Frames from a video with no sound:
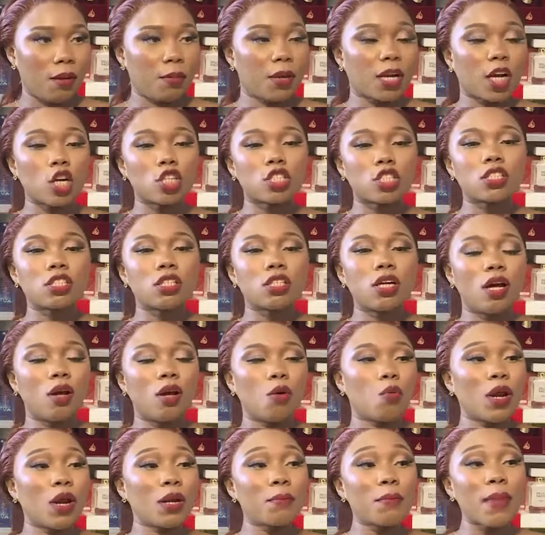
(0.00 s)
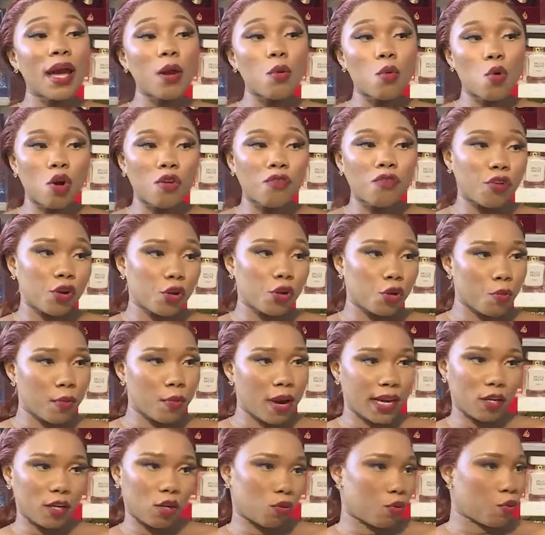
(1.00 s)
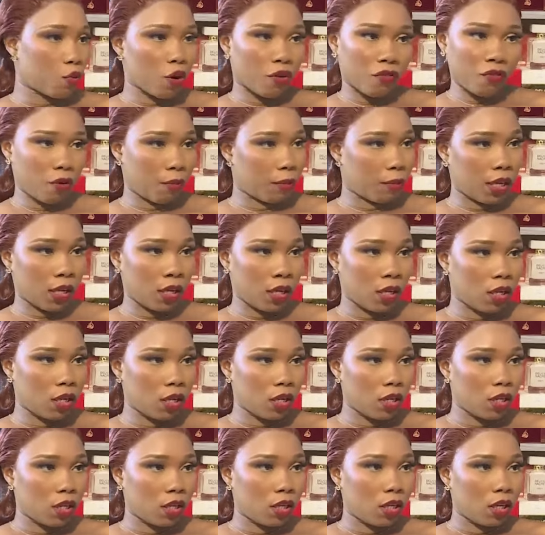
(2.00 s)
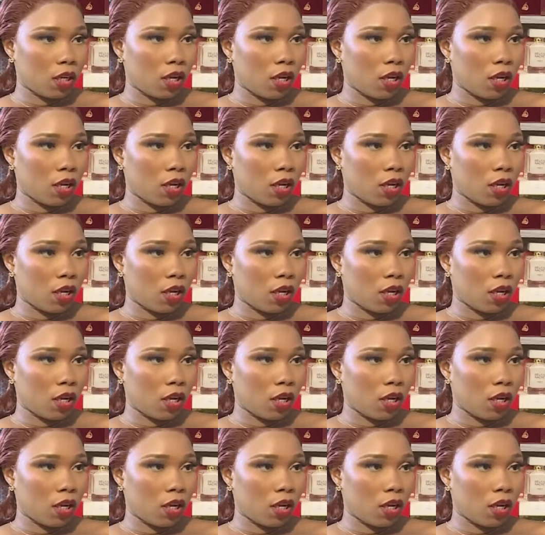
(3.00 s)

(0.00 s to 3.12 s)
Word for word: Because what might work for you might not work for me. Mm -hmm.